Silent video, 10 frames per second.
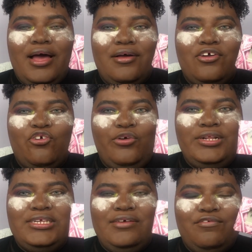
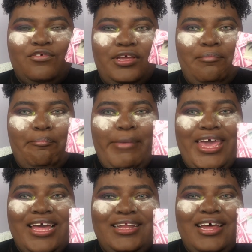cruelty-free
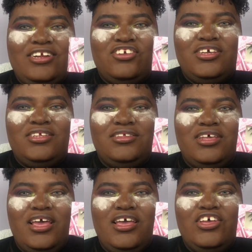mink lashes,
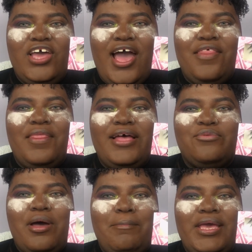and
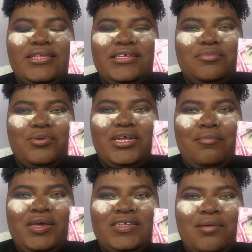that's what makes this pretty
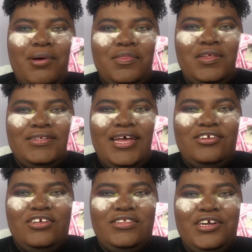amazing about these
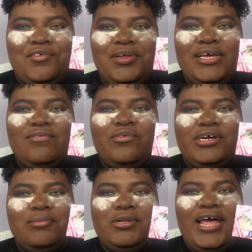lashes. They're really
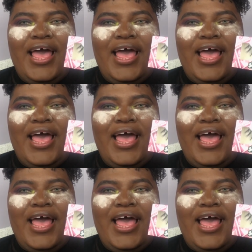affordable